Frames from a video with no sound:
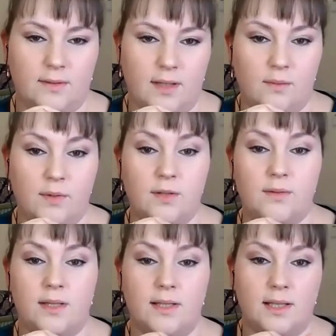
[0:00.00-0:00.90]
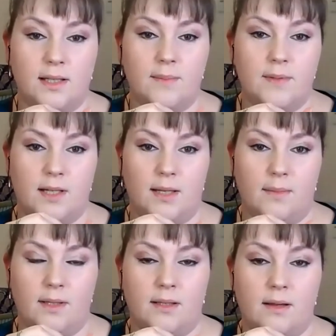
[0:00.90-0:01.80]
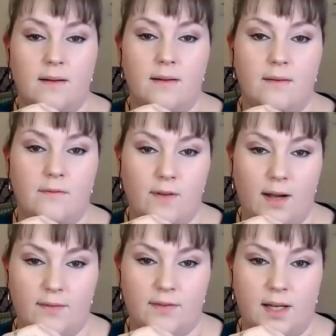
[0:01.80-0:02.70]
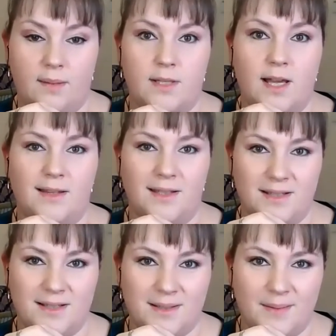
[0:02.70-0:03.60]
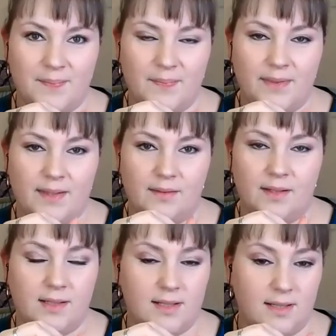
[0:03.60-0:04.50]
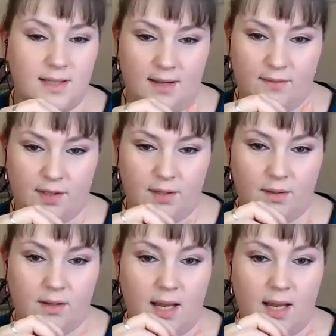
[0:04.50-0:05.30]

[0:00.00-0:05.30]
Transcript: And we do this setup statement 5 times at least, right? It doesn't take very long.